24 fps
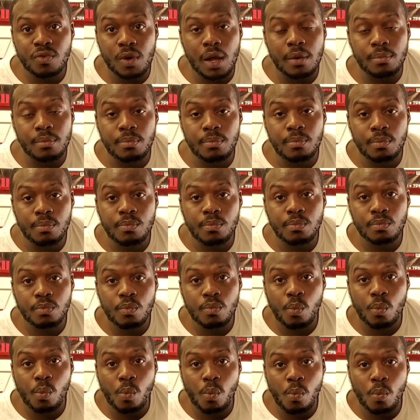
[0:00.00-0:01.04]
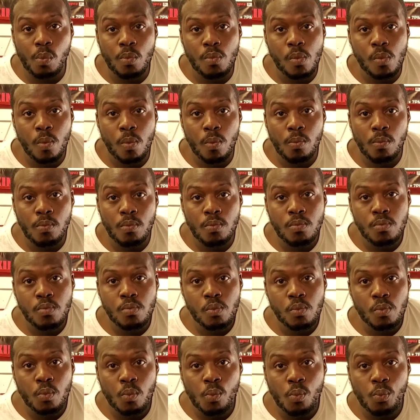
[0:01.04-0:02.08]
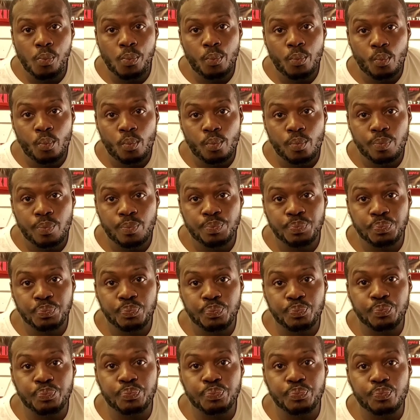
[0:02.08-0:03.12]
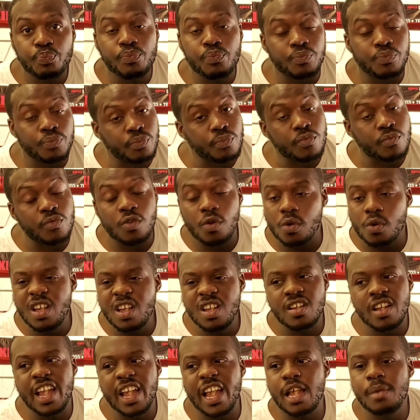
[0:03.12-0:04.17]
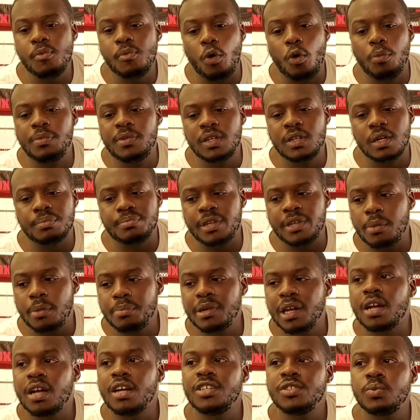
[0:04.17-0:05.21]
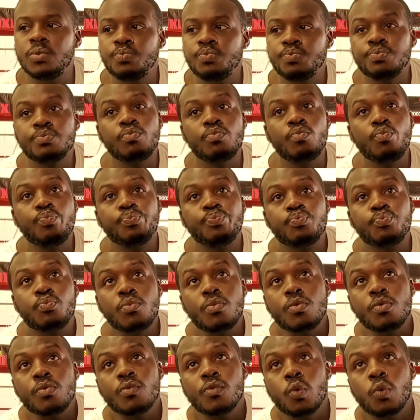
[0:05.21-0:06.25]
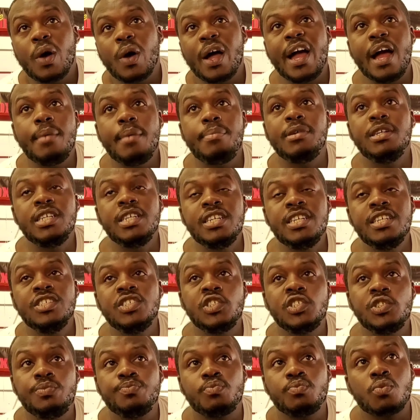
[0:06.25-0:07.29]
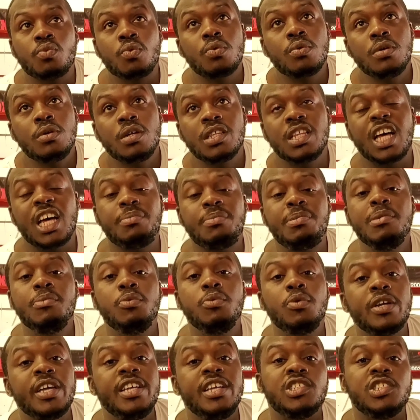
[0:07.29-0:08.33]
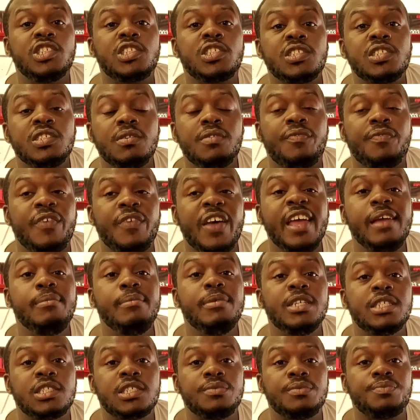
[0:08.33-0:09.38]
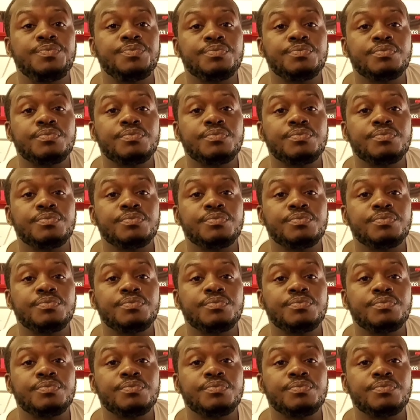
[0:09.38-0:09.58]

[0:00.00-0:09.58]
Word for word: Right. But I guess in social media age it's a little different. Yeah, game opened up now because what happened is a lot of people getting famous,